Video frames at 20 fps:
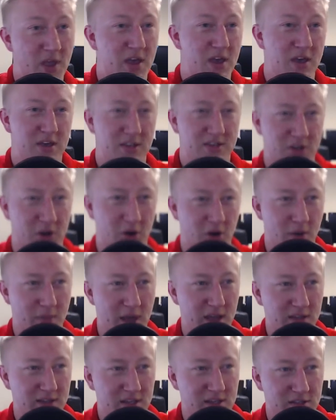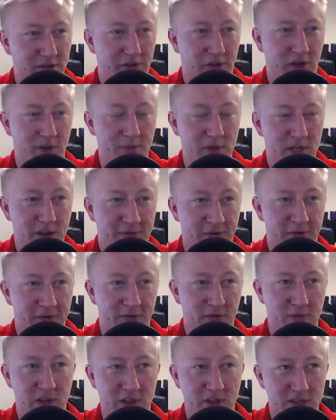So it makes things a little bit different for
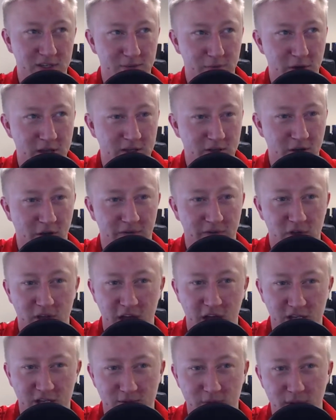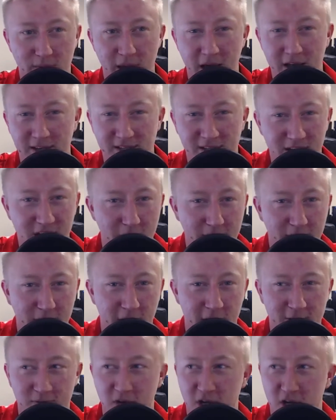me this week. So if you catch me messing up,
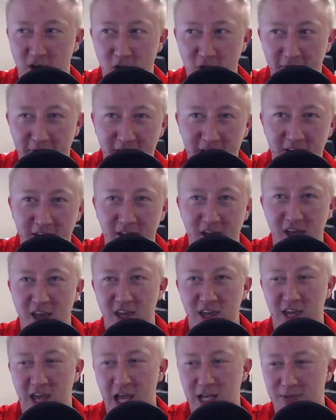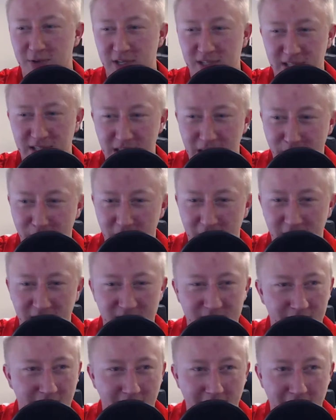catch me goofing, catch me slipping and
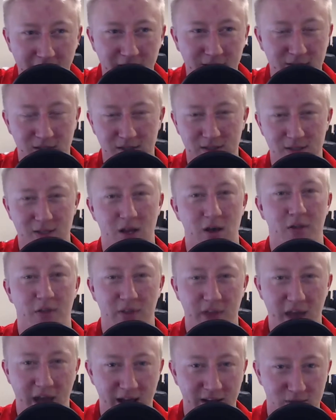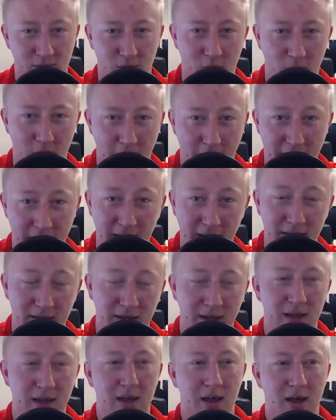sliding, just know that is why.
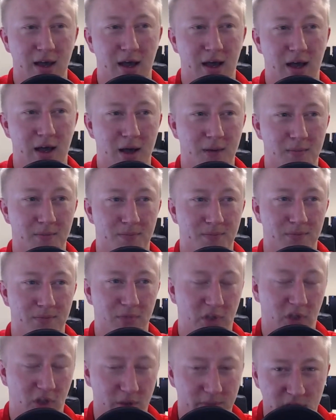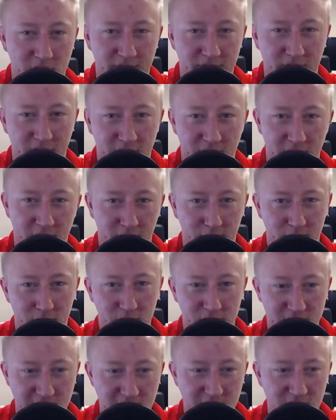A little bit of a
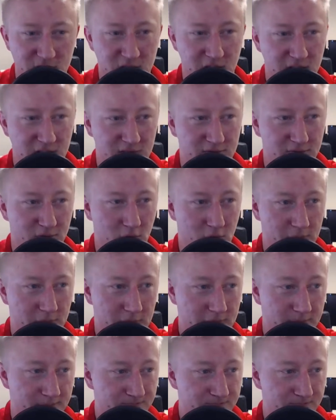routine change for me.